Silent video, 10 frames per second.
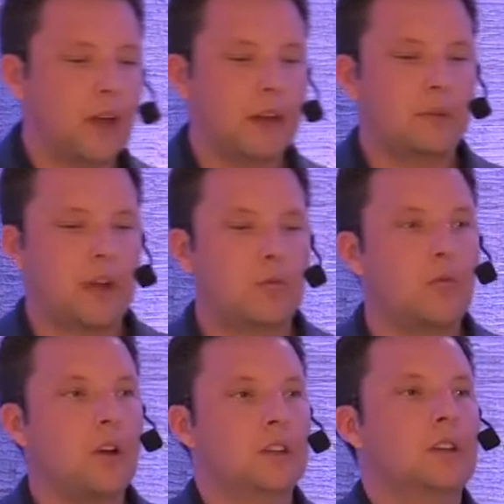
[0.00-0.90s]
mind about
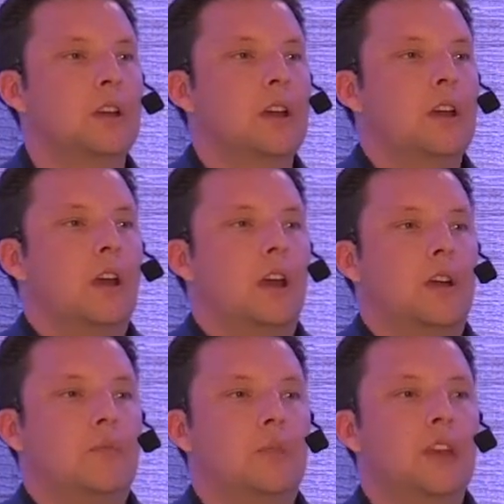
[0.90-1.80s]
what
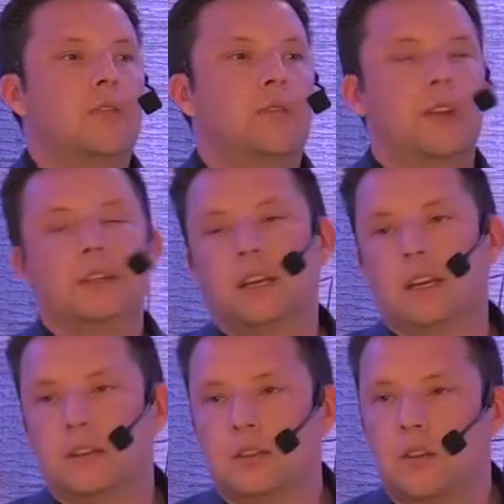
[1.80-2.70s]
being
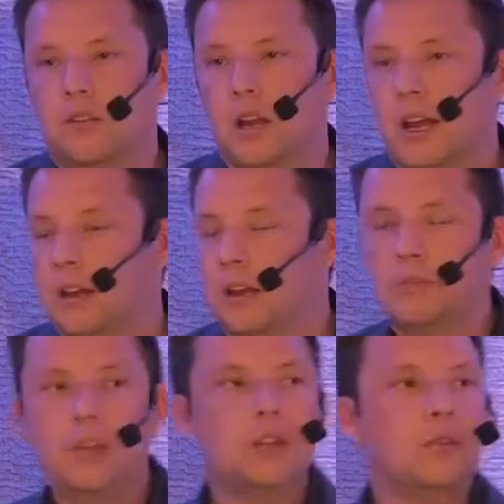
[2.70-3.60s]
authentic is online.
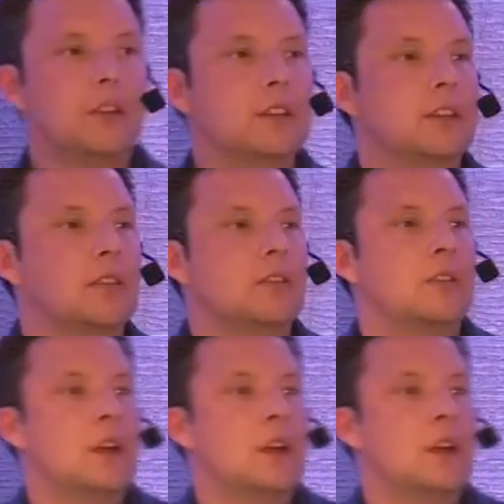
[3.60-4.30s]
And being authentic